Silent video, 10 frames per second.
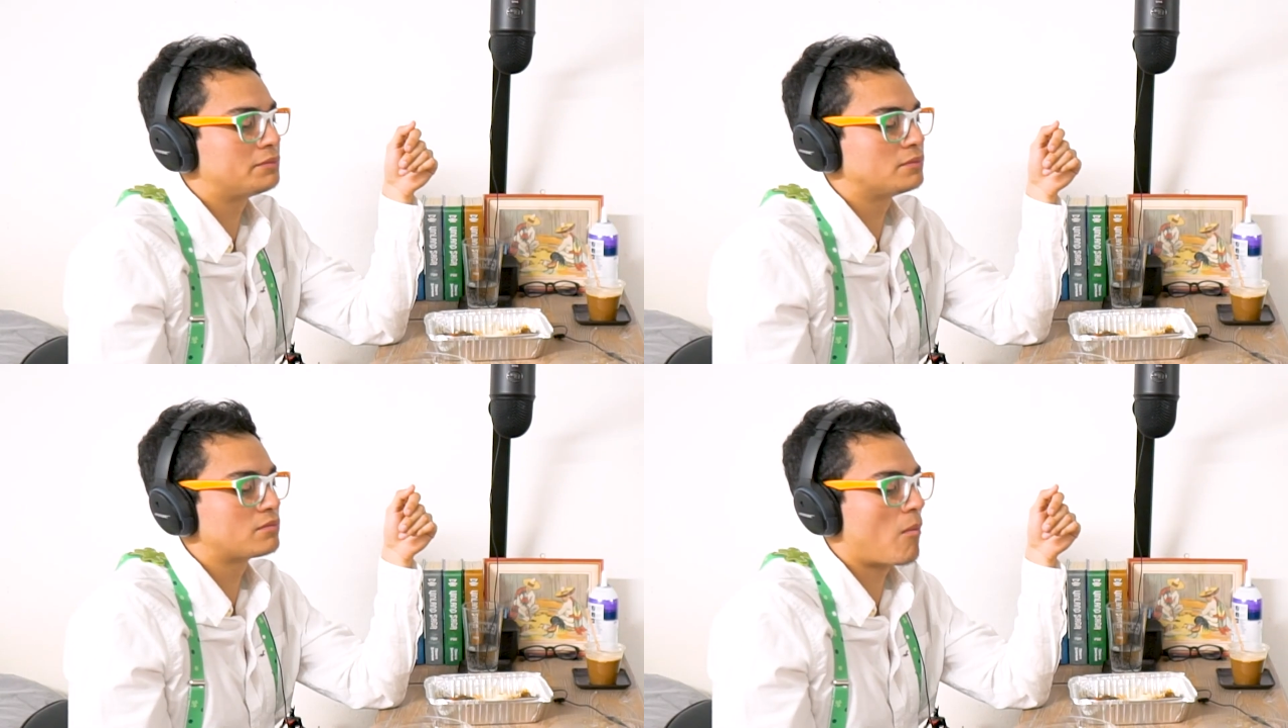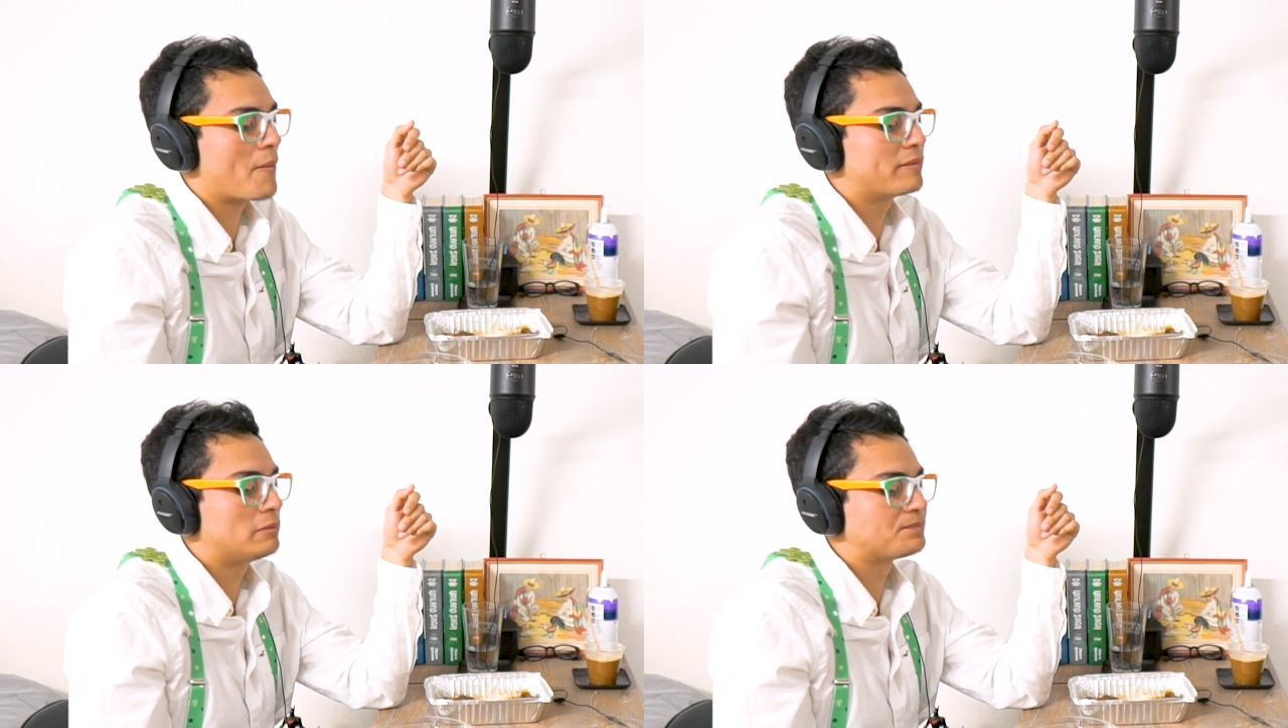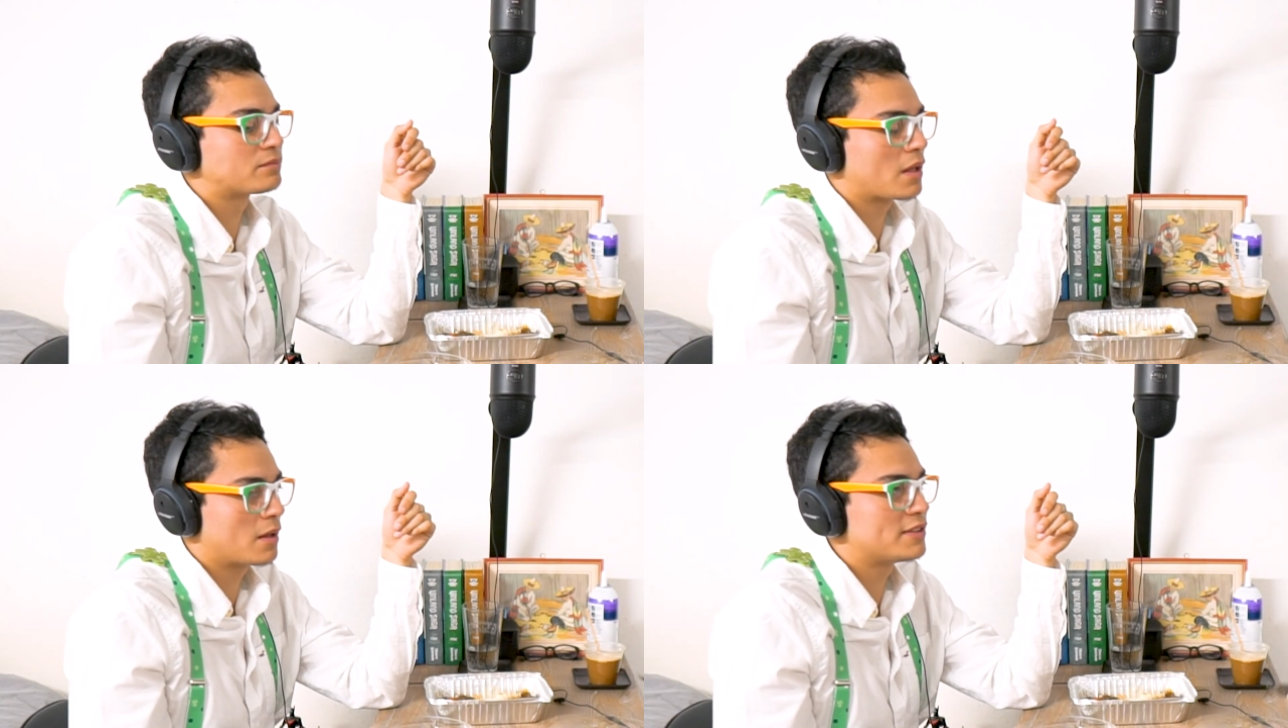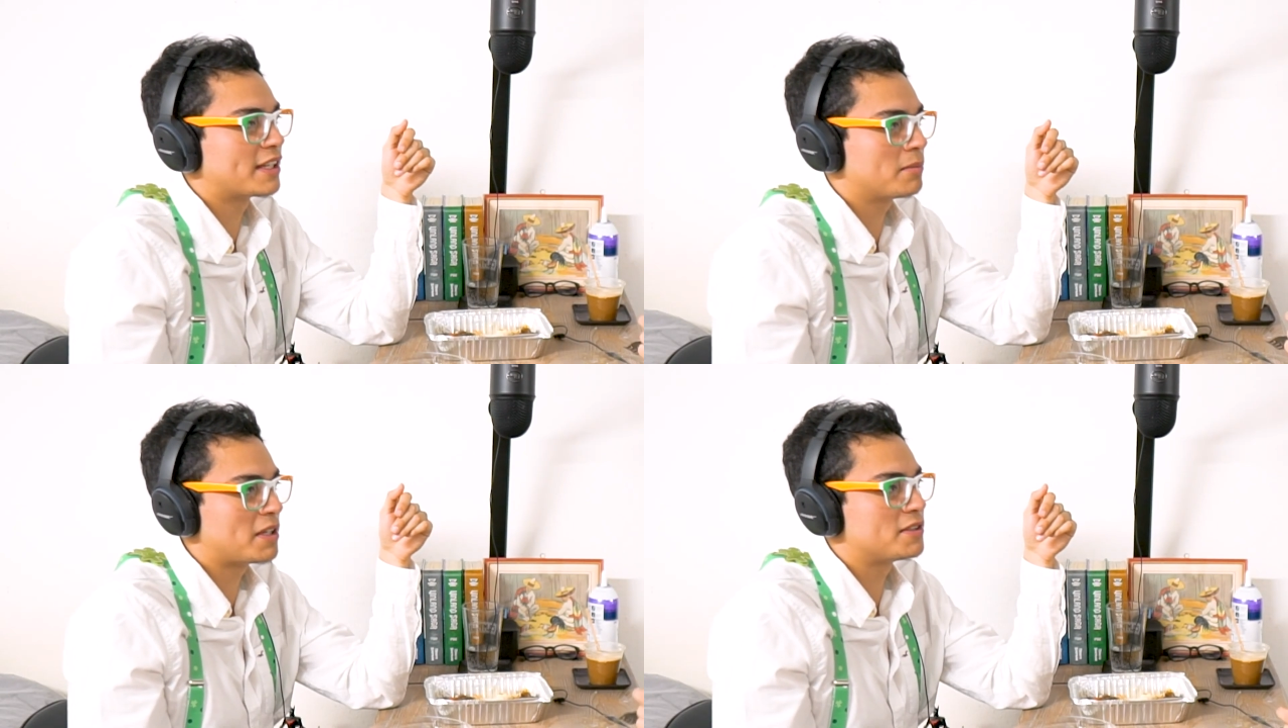Mm-hmm. Mm.
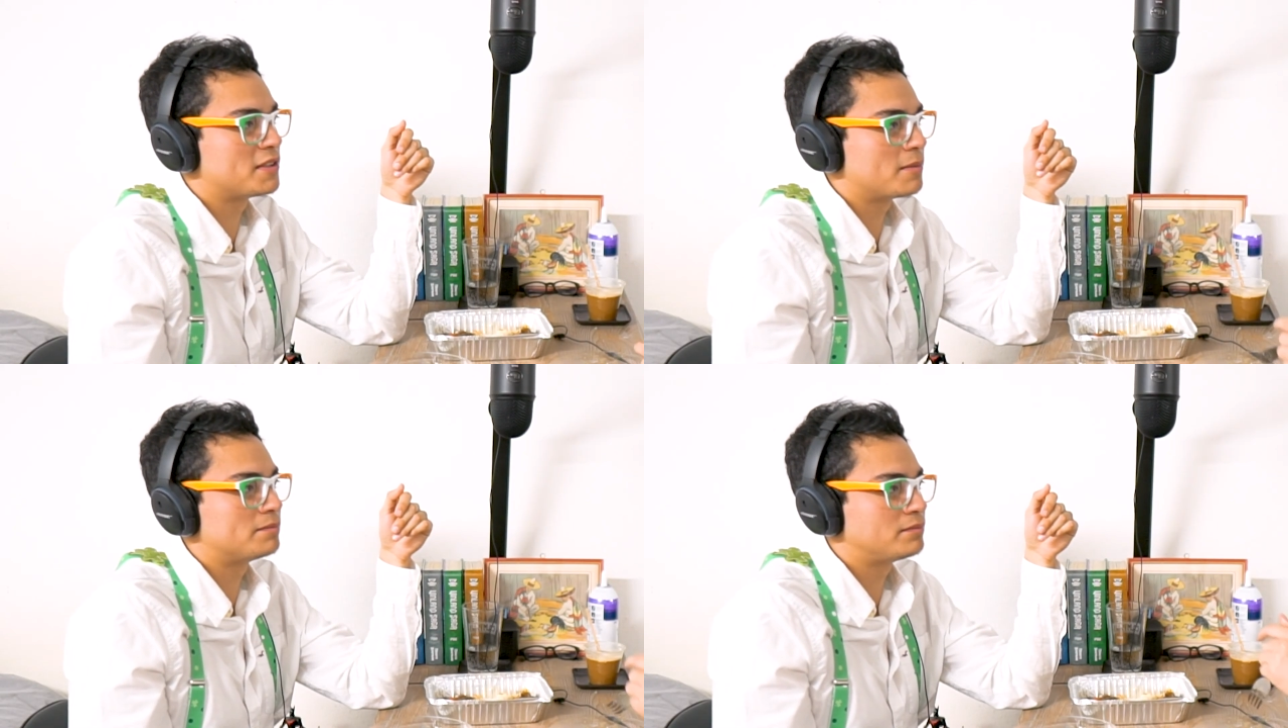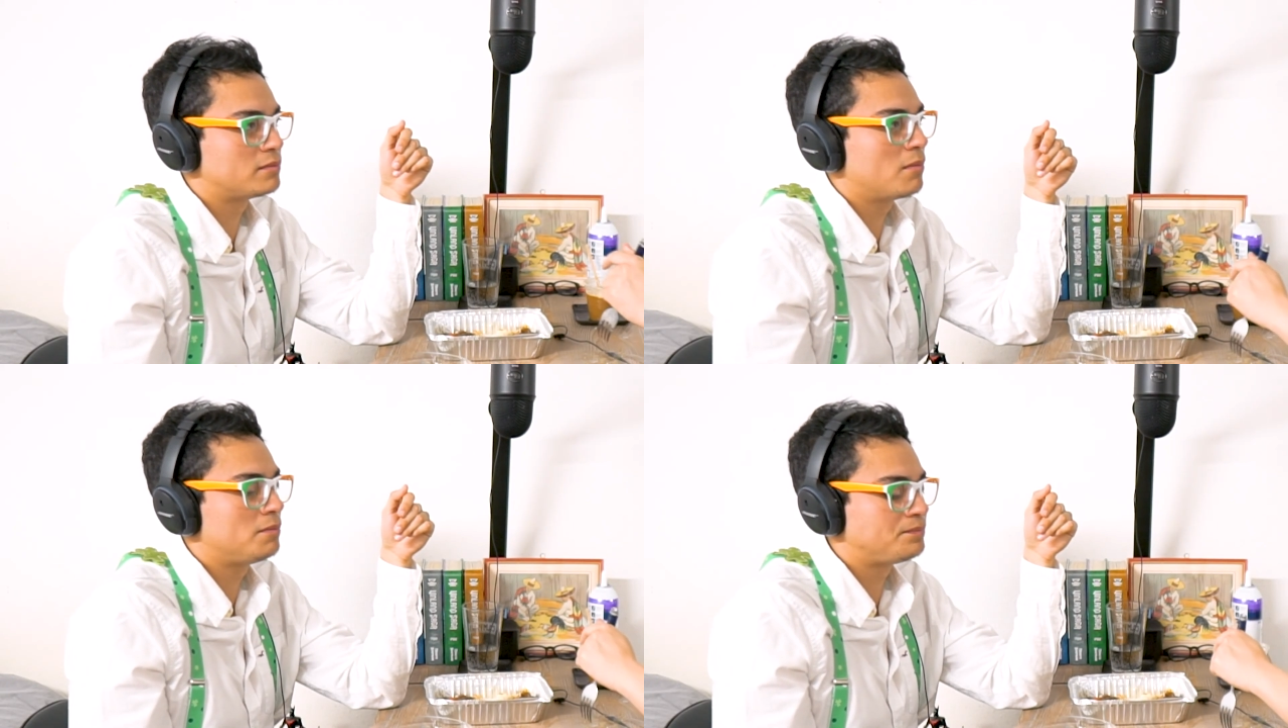Second basing it. Yeah.